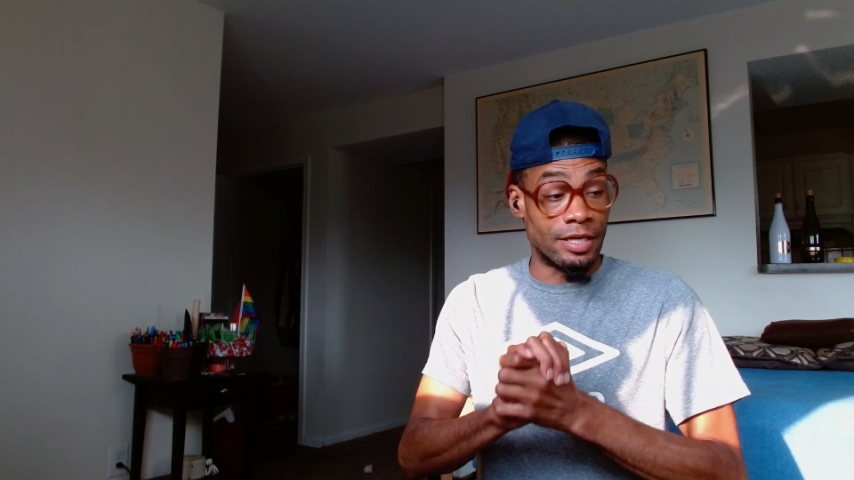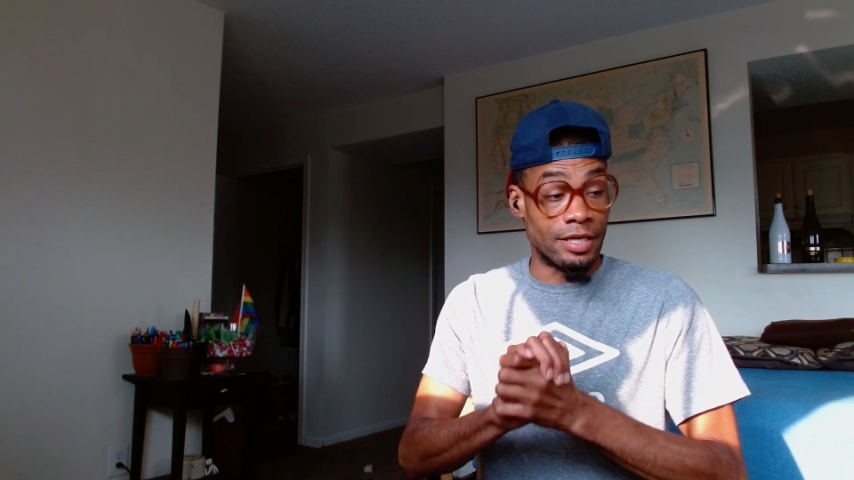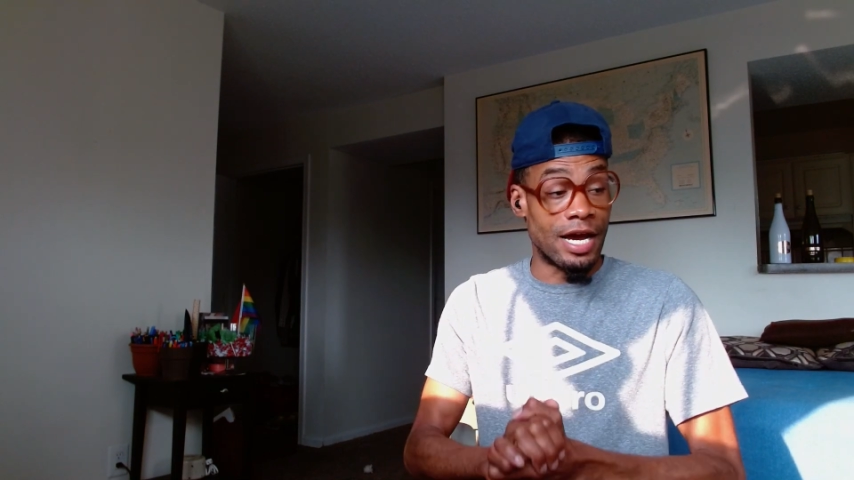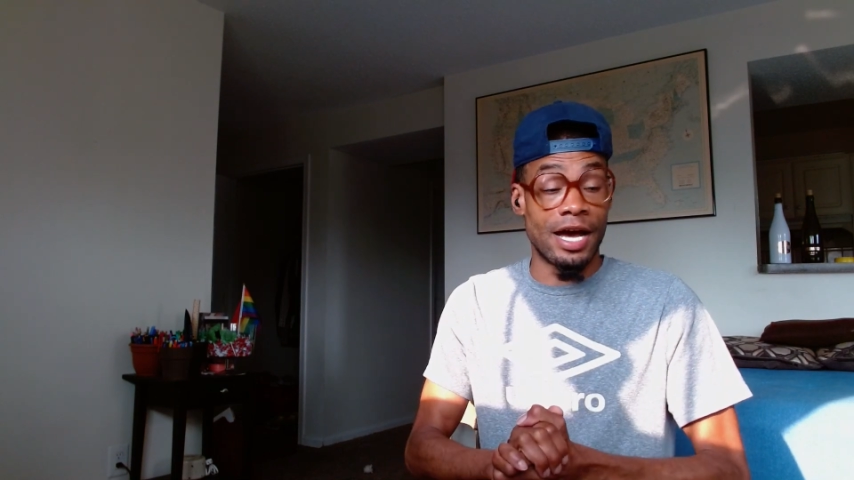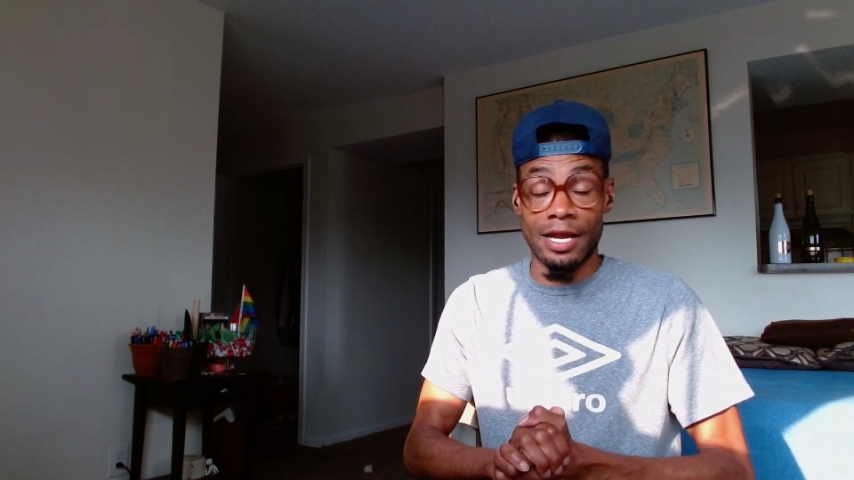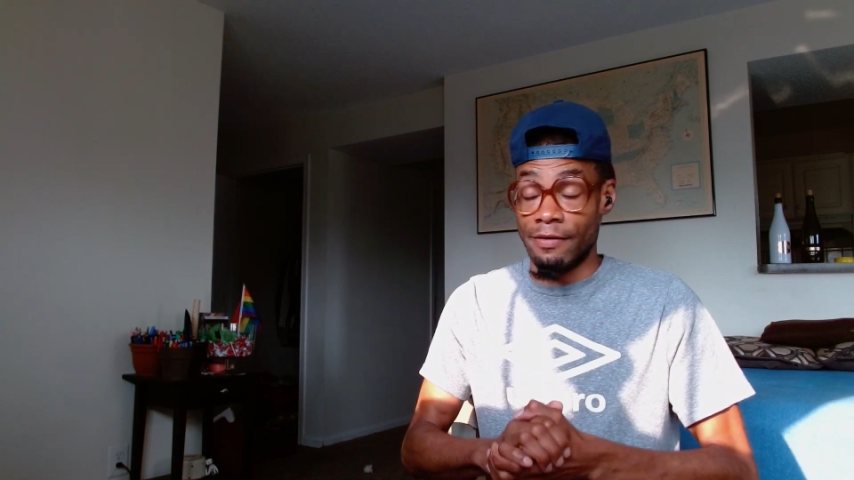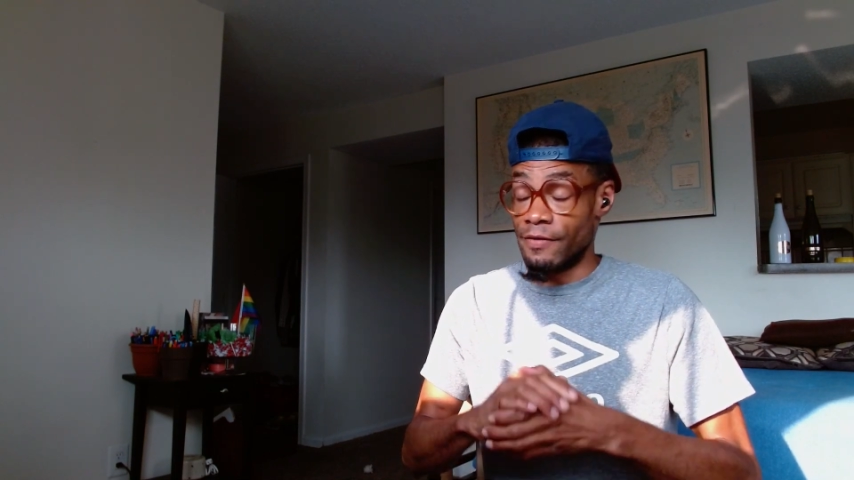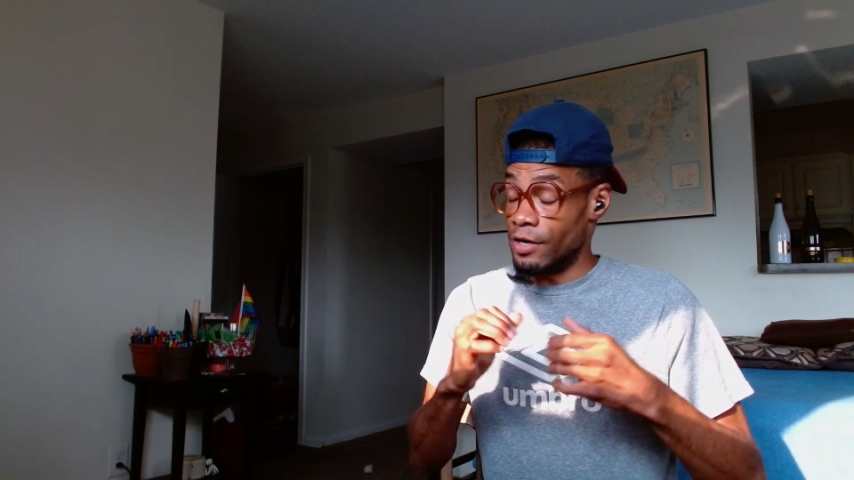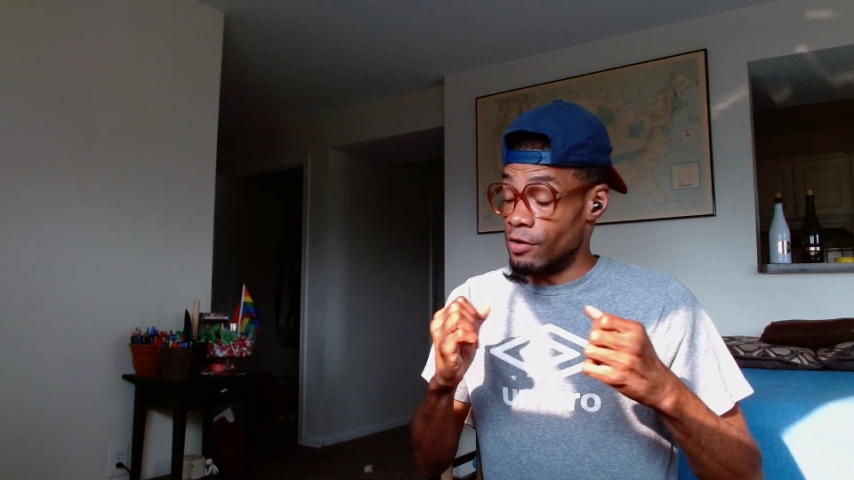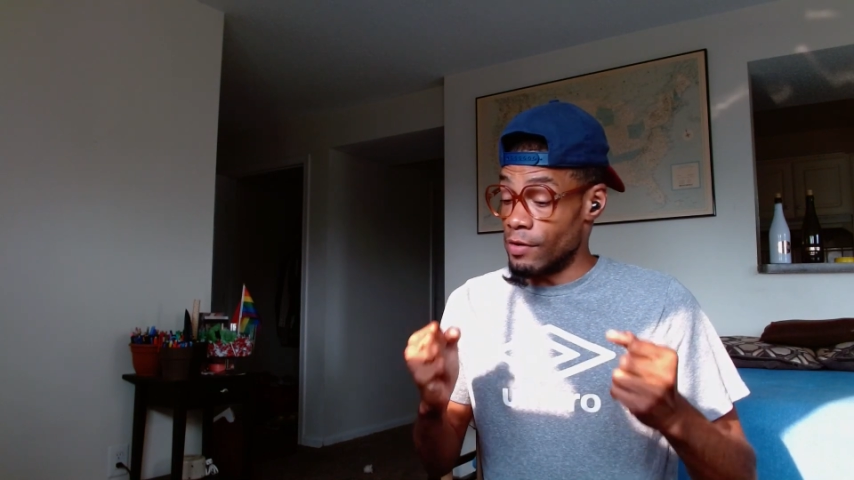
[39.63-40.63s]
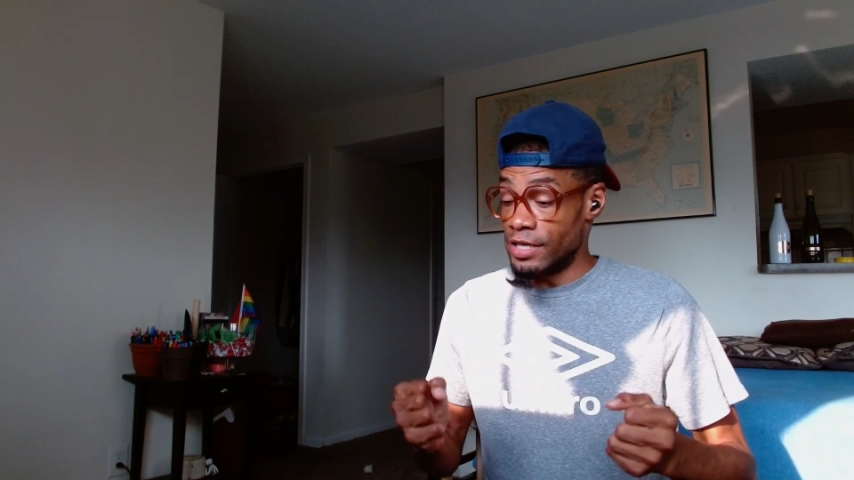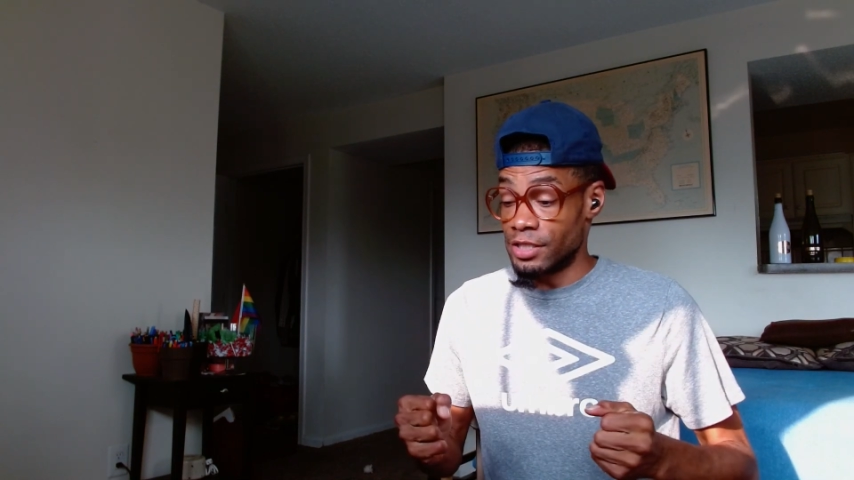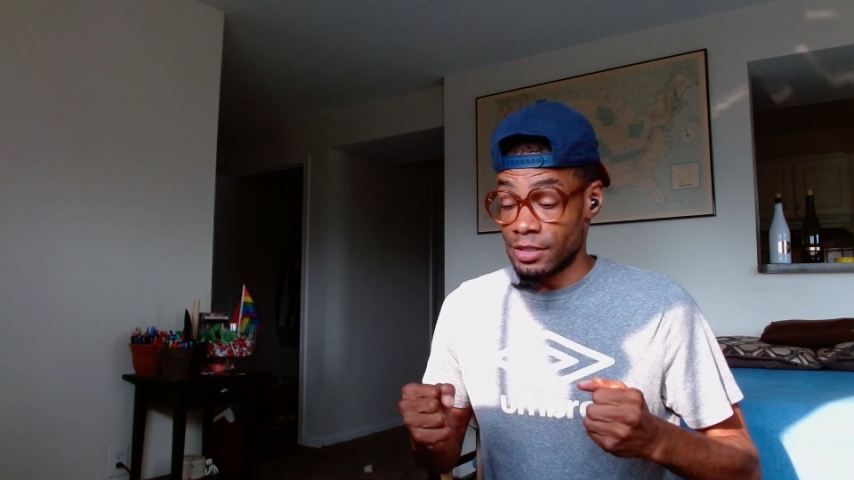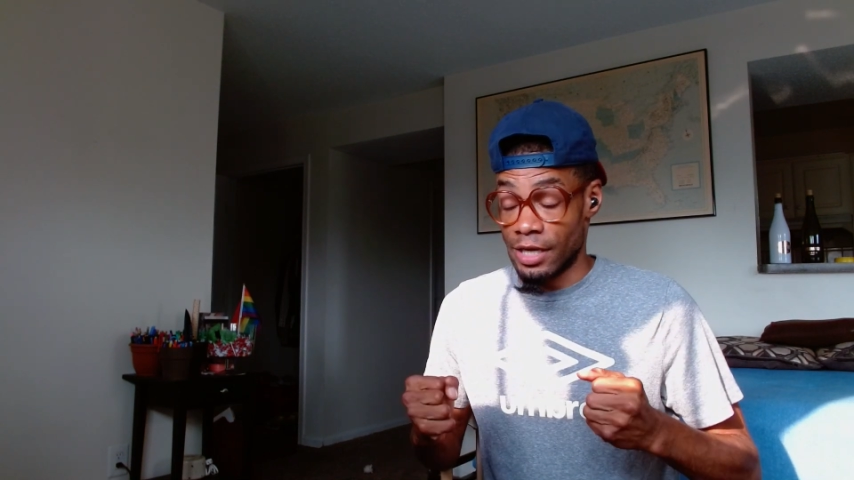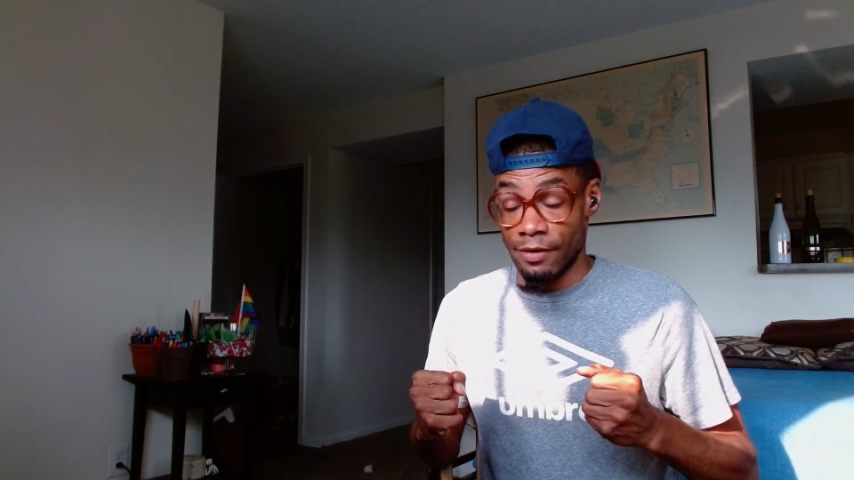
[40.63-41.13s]
I'm very gracious. I'm
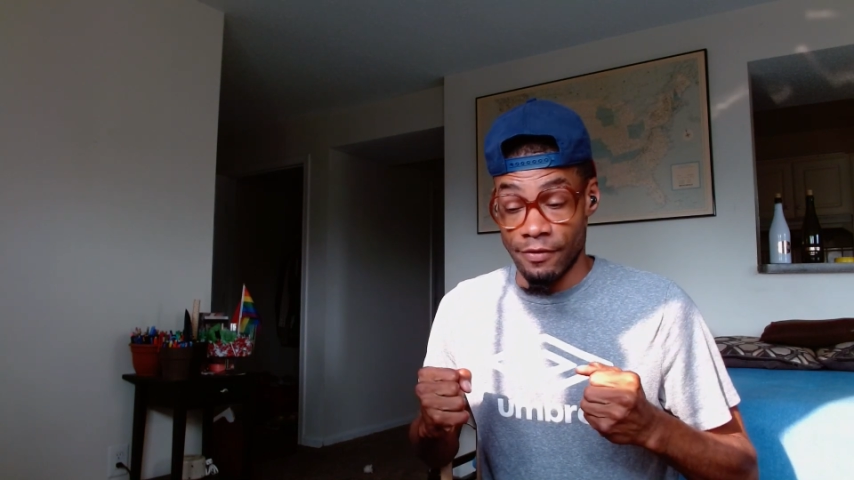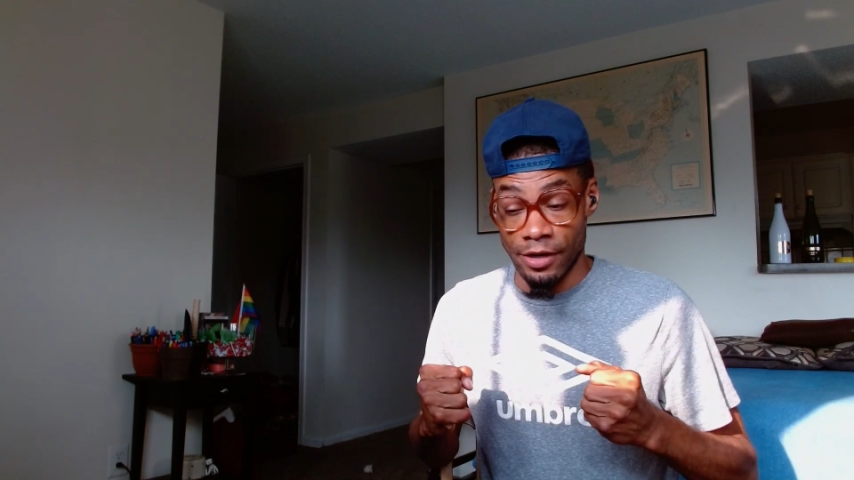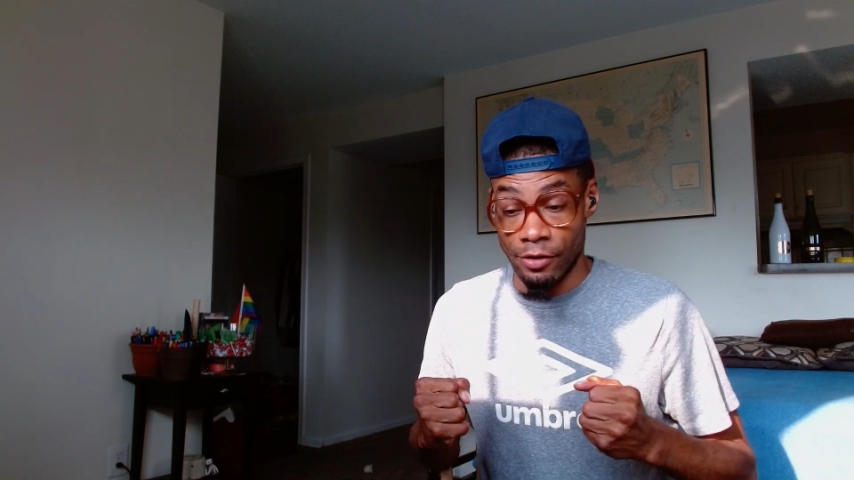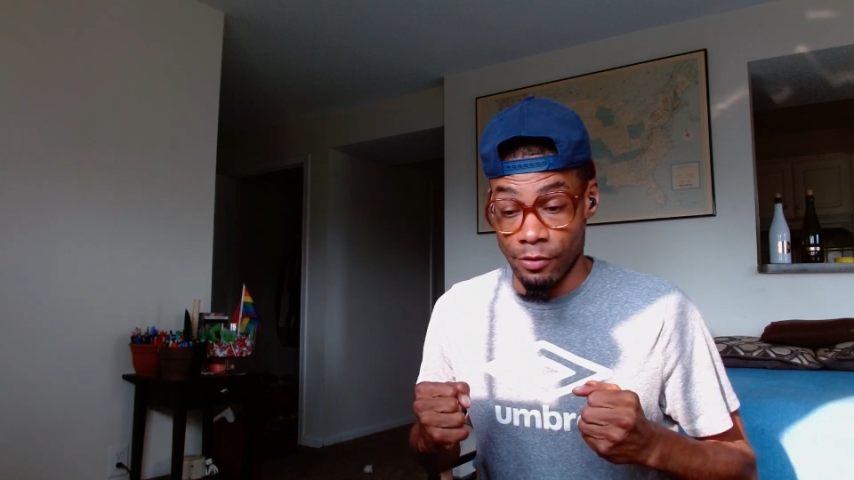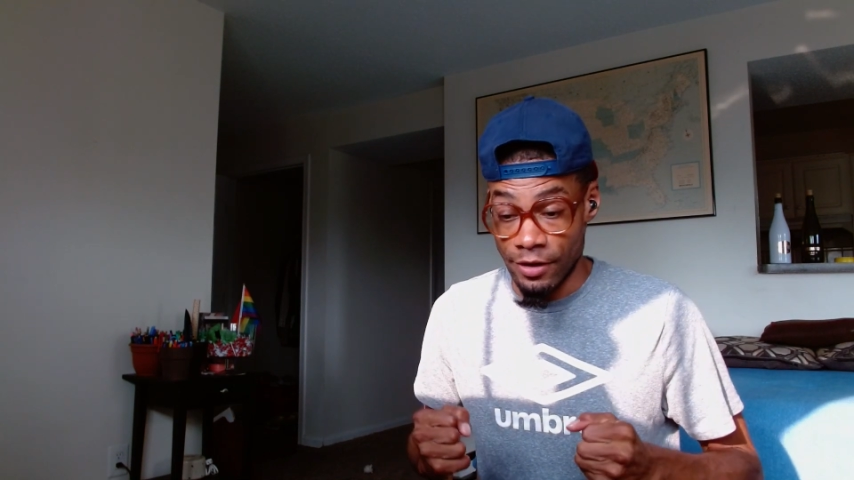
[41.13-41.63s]
very grateful,